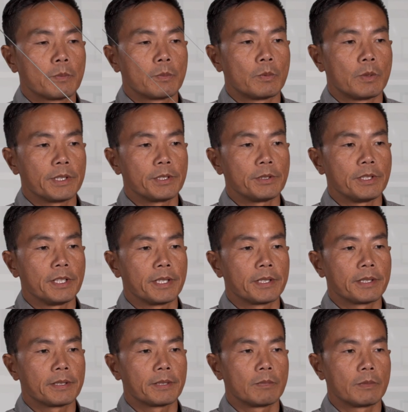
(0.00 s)
One
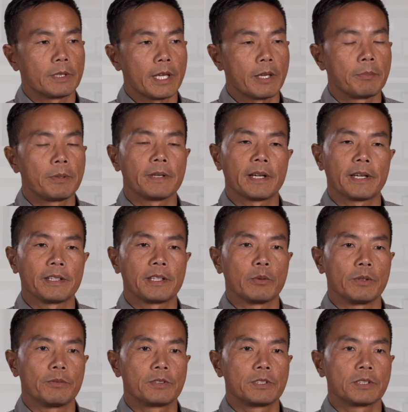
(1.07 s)
unique API that
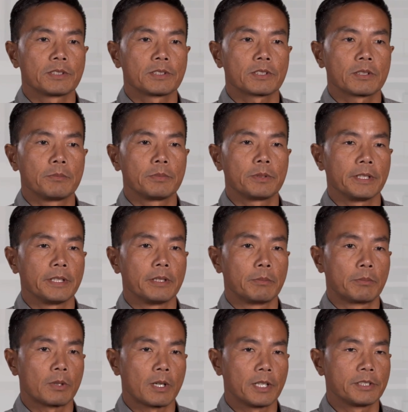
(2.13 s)
we've just completed a
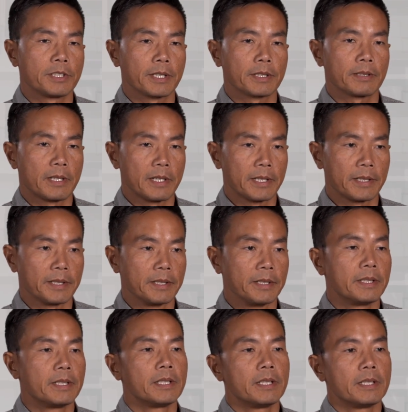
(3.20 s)
project on
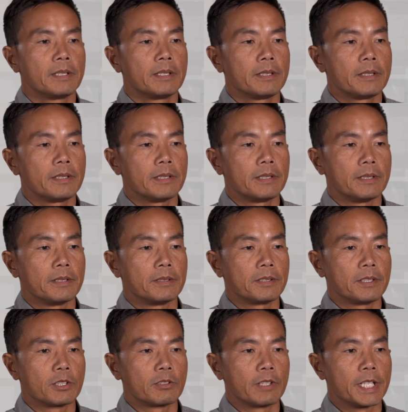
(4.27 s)
is
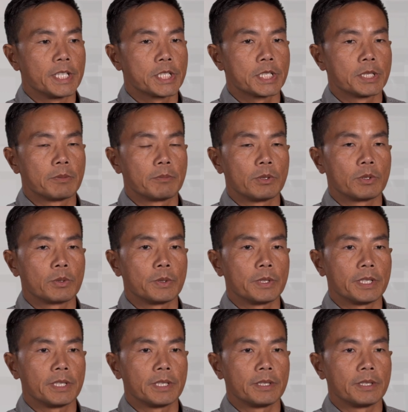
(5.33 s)
integration
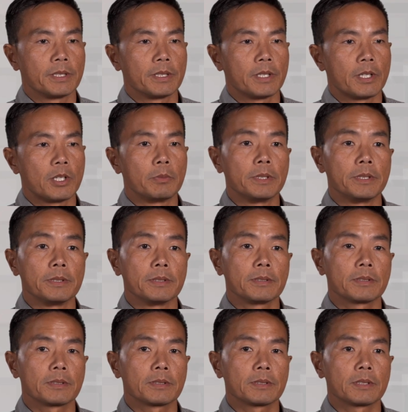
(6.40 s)
between
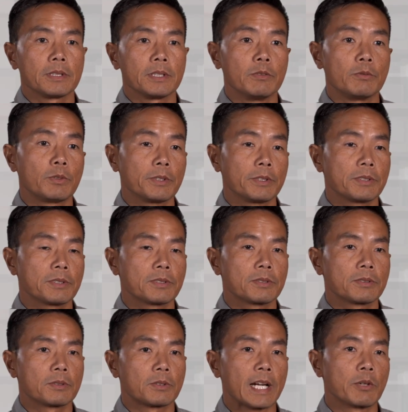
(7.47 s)
Alma's
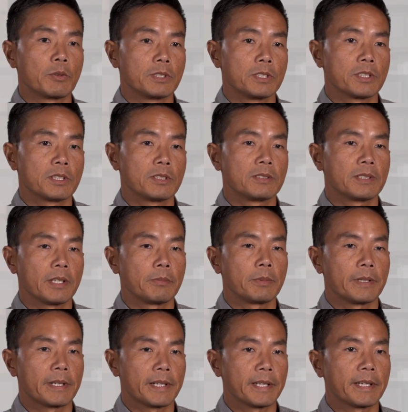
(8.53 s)
invoice or acquisitions
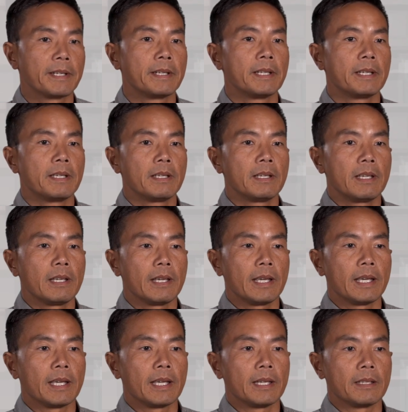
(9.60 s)
API
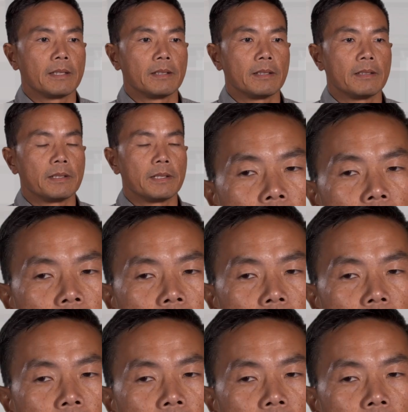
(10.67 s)
and